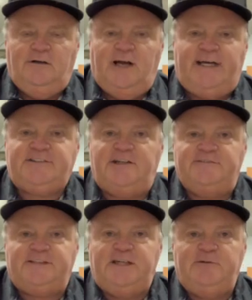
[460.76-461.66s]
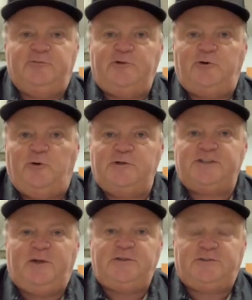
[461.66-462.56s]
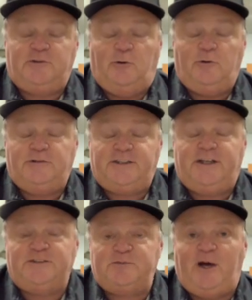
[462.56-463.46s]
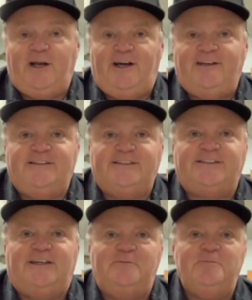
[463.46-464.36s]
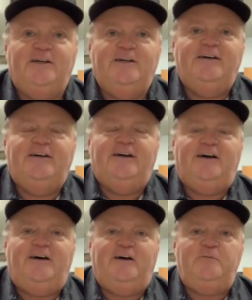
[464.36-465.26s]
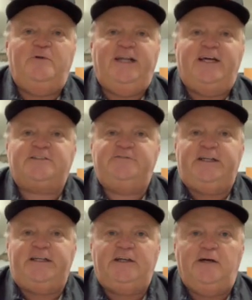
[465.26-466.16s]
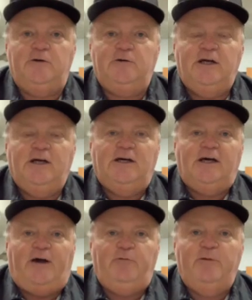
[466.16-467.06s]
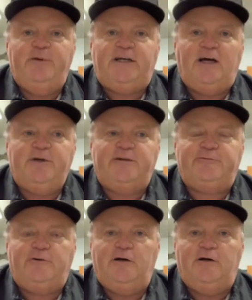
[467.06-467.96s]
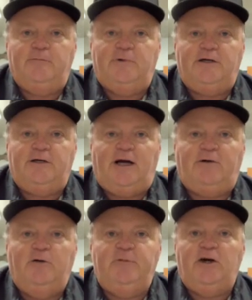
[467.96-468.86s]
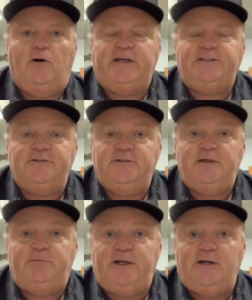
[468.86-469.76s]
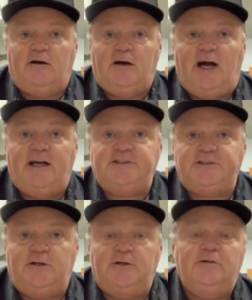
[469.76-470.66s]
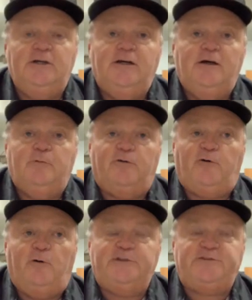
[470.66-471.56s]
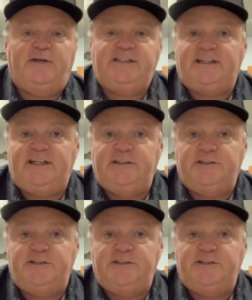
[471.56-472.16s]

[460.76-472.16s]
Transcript: hats off to him for the quarter scale spotlight this time. Next video, I will be going to the PRI show, Performance Retailers